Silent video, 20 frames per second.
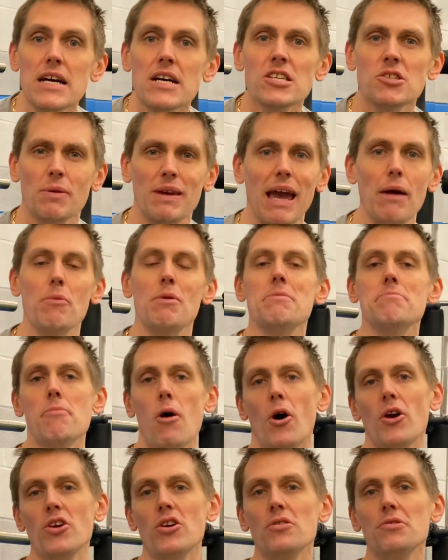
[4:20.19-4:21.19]
So again, we
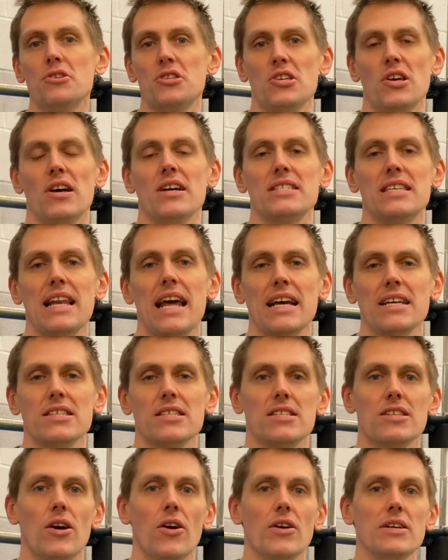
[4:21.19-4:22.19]
might use certain
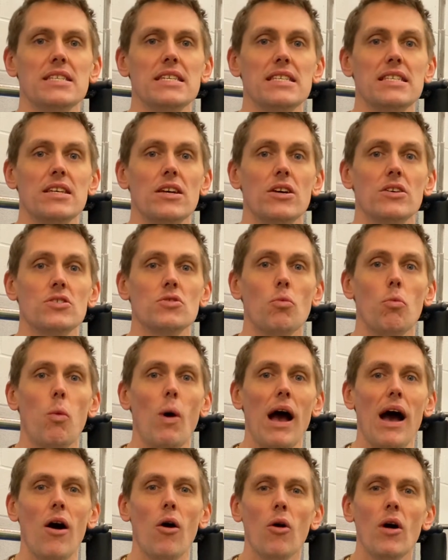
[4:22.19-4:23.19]
exercises as
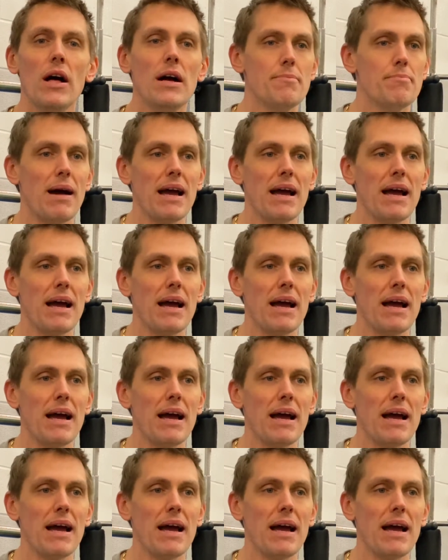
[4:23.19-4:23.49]
well,